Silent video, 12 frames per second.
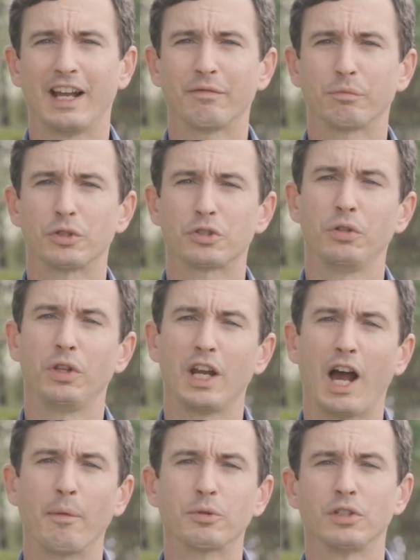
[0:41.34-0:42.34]
staff pursue
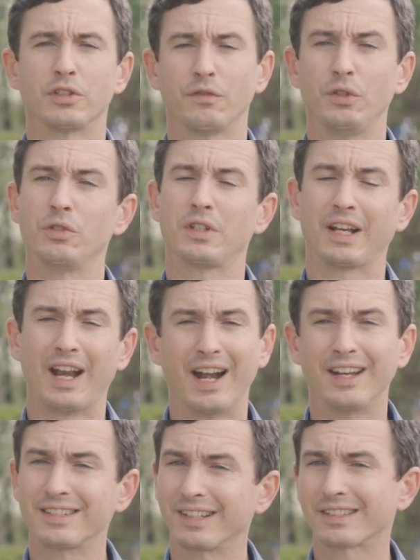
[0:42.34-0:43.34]
the options of using
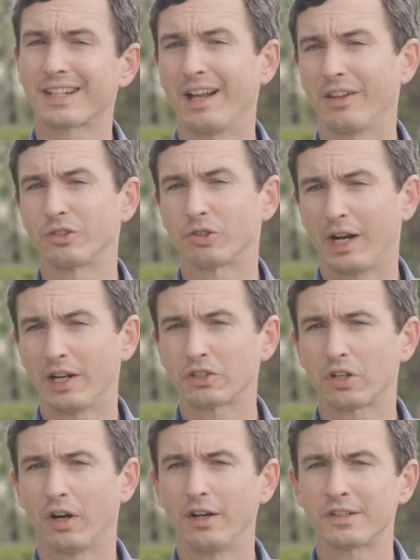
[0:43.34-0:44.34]
96-gallon
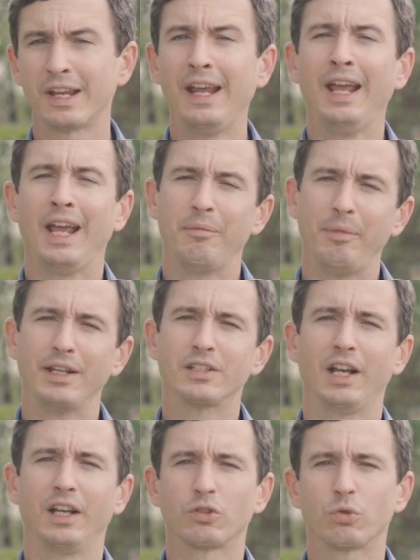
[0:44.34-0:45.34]
trash carts and
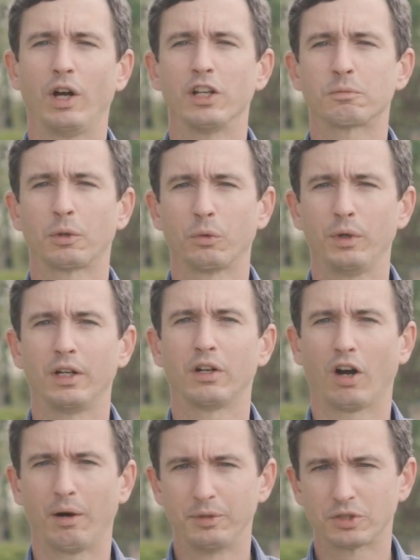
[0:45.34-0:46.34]
maintaining twice per
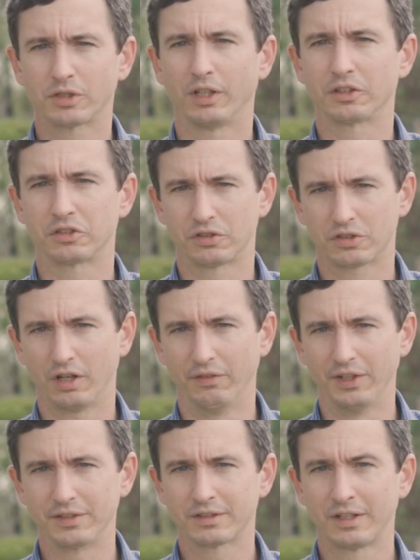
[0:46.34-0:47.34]
week garbage collection
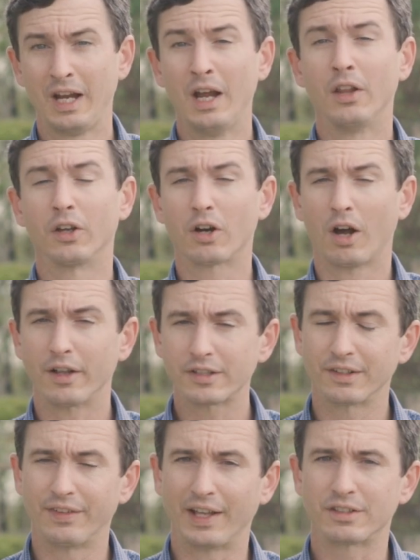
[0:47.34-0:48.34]
service. The
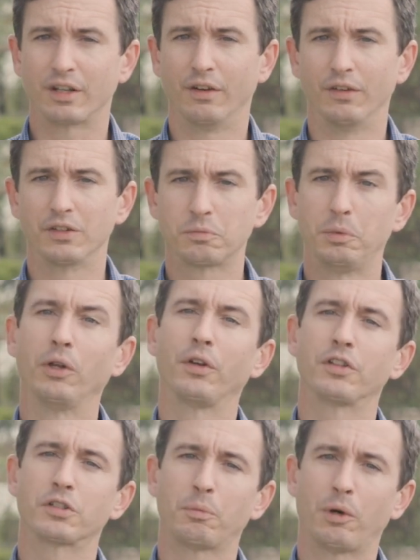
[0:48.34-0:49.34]
cost of that service,
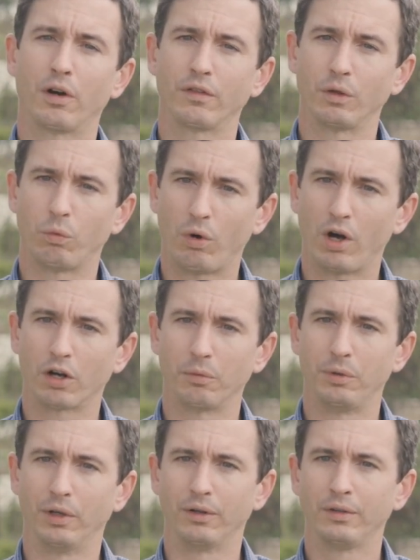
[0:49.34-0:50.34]
billed as a part of the
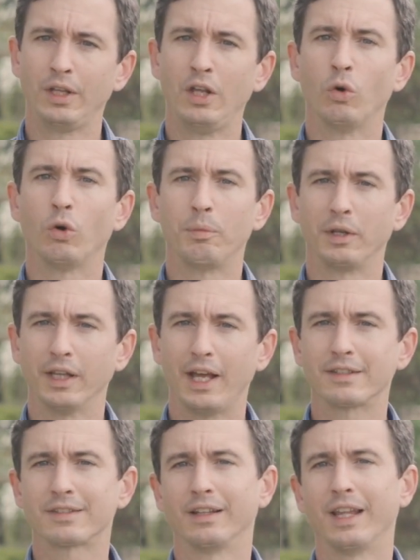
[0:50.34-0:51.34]
water bill, will be
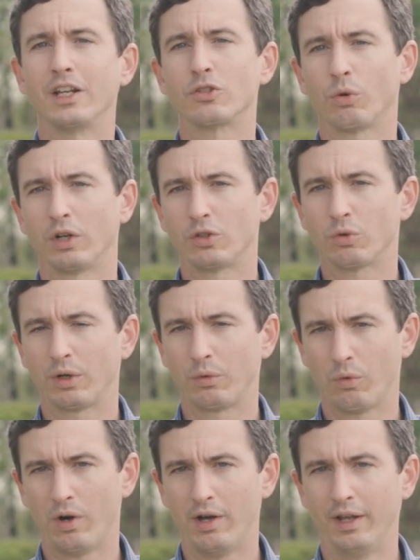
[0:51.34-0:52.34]
less in late
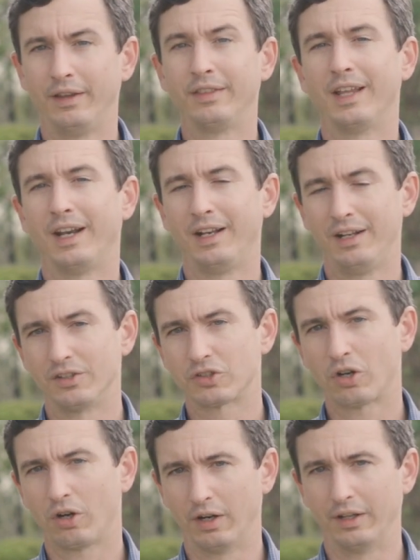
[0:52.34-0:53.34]
2021 than it
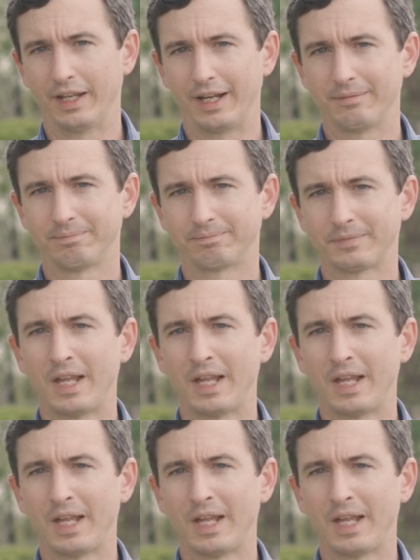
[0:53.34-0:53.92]
is currently.